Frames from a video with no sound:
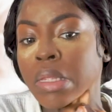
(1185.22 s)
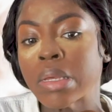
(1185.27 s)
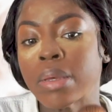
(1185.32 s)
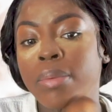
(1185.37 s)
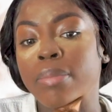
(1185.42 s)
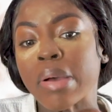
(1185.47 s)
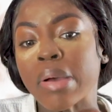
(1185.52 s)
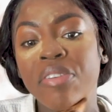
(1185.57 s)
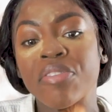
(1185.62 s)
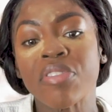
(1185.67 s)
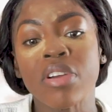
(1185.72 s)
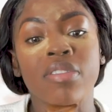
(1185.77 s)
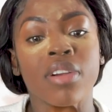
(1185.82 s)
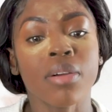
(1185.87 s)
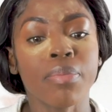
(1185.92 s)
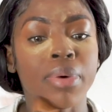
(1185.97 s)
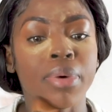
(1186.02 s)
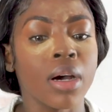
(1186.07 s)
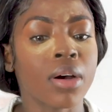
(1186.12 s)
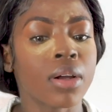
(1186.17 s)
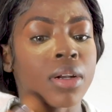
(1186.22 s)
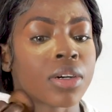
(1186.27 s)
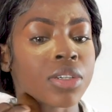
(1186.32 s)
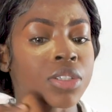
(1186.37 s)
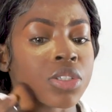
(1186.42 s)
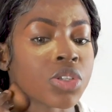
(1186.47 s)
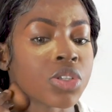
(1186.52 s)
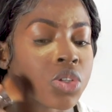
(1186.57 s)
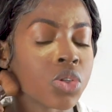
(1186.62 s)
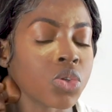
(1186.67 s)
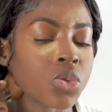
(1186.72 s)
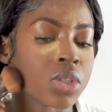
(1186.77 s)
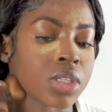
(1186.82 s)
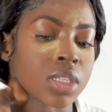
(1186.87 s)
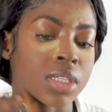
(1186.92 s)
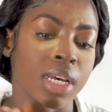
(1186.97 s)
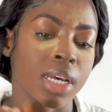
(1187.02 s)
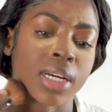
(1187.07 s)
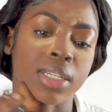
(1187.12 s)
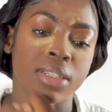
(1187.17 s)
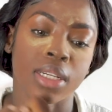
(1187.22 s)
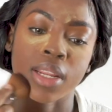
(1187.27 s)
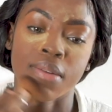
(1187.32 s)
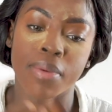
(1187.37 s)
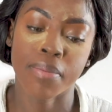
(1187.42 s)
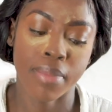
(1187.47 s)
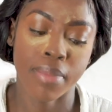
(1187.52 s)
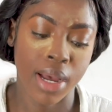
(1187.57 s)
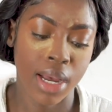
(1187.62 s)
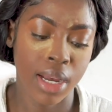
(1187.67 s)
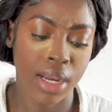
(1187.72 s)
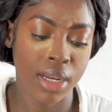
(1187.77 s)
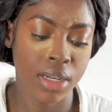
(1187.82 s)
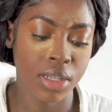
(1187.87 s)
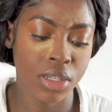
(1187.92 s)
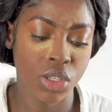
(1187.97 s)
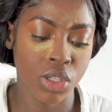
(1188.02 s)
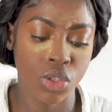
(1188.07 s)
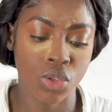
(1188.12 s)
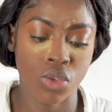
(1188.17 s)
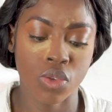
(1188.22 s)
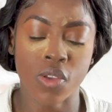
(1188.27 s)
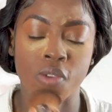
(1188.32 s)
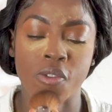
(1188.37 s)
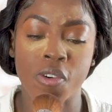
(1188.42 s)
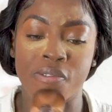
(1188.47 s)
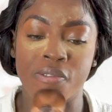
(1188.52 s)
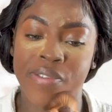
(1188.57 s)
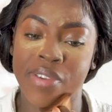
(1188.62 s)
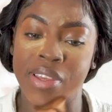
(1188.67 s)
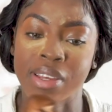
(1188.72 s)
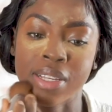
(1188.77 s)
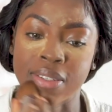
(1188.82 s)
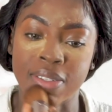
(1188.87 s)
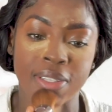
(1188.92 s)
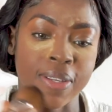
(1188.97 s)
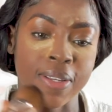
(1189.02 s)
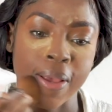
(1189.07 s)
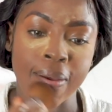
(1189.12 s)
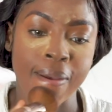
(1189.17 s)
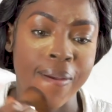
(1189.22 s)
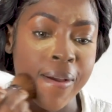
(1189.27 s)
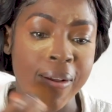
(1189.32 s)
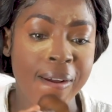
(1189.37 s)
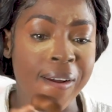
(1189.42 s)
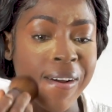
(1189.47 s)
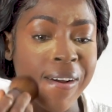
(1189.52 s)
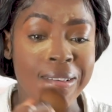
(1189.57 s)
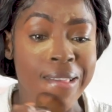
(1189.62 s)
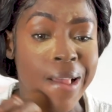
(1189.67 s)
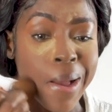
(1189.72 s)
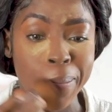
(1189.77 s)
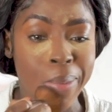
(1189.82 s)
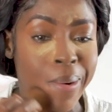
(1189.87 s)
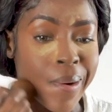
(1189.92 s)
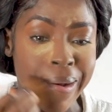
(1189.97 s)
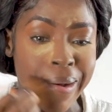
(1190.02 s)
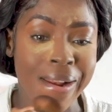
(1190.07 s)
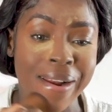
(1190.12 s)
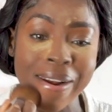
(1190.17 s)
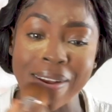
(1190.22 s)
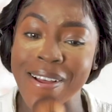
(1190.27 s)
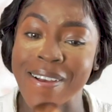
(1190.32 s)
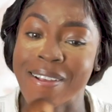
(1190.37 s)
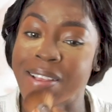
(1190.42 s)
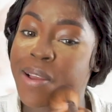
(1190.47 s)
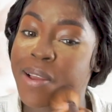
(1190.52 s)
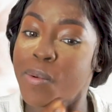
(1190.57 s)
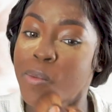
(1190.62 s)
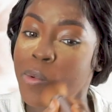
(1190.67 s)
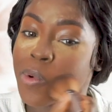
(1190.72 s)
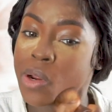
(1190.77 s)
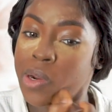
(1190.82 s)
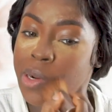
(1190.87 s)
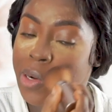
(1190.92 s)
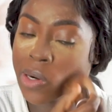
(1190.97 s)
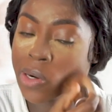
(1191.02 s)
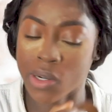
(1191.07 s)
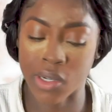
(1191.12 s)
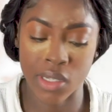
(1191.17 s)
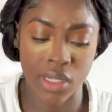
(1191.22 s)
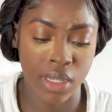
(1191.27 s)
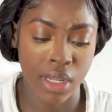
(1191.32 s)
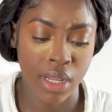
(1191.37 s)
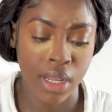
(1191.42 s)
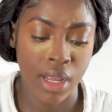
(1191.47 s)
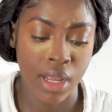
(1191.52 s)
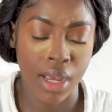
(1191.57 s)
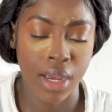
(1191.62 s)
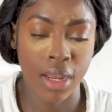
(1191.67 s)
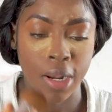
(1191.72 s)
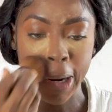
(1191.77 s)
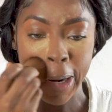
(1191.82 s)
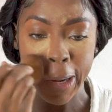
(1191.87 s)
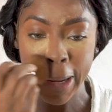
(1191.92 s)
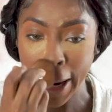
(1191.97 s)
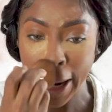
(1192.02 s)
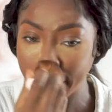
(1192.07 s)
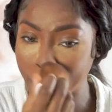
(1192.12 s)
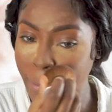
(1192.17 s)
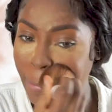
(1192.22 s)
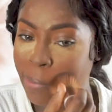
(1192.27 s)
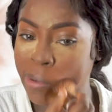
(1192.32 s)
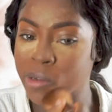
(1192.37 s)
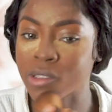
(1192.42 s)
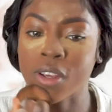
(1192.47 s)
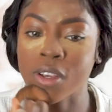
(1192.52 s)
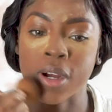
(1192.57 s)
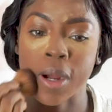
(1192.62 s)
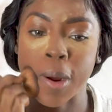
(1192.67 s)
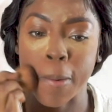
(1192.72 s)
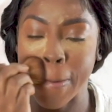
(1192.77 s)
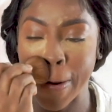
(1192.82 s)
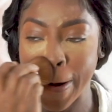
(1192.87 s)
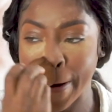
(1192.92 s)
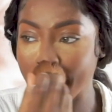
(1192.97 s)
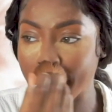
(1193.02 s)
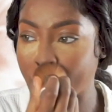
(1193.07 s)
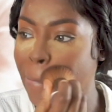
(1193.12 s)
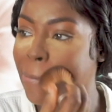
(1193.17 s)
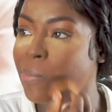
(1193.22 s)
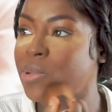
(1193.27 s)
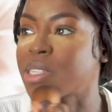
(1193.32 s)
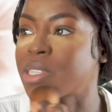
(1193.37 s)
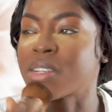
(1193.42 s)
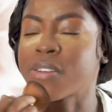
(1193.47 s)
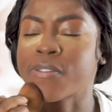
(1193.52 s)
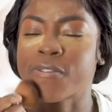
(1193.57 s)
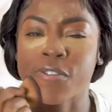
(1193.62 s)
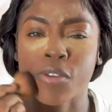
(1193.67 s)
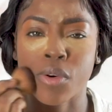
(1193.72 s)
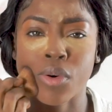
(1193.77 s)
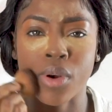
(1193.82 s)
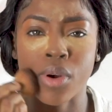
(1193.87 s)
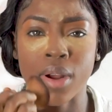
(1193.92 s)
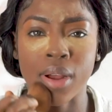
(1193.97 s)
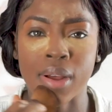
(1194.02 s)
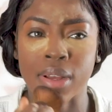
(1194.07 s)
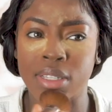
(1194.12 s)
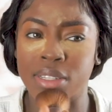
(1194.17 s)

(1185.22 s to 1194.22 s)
My favorite powder to use is actually MAC Studio Fix because that powder does some wonders. And I hear people talk about Sephora